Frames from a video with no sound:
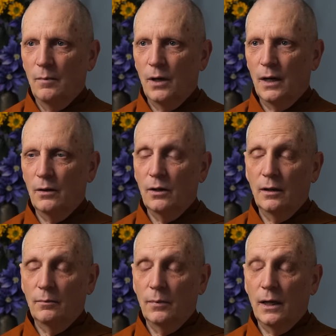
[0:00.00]
but
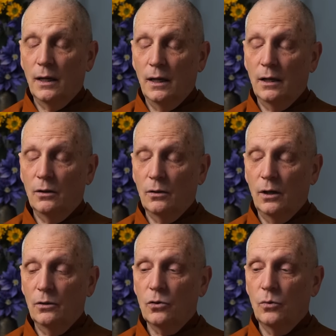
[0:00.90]
I, but I, and I
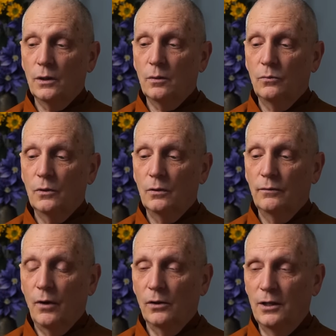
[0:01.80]
also want them to
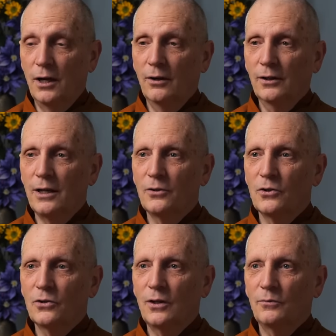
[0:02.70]
voluntarily hear
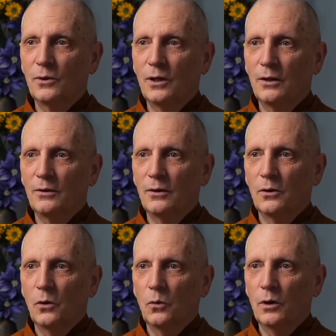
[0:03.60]
this stuff. We're not,
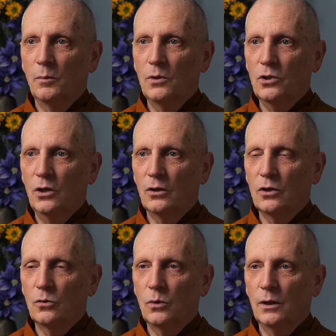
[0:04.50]
we're not
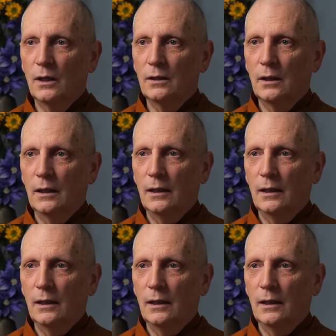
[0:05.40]
missionaries. We're not